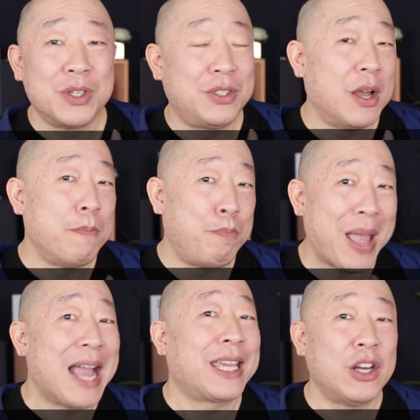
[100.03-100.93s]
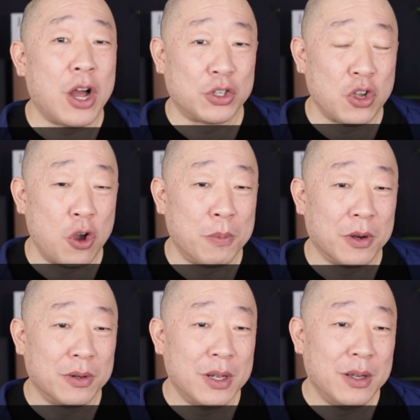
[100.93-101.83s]
was done back in
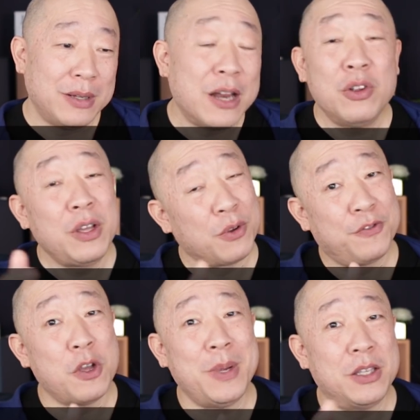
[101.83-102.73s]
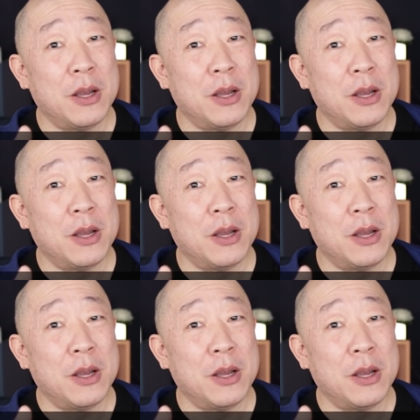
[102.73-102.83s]
October. Not only was filming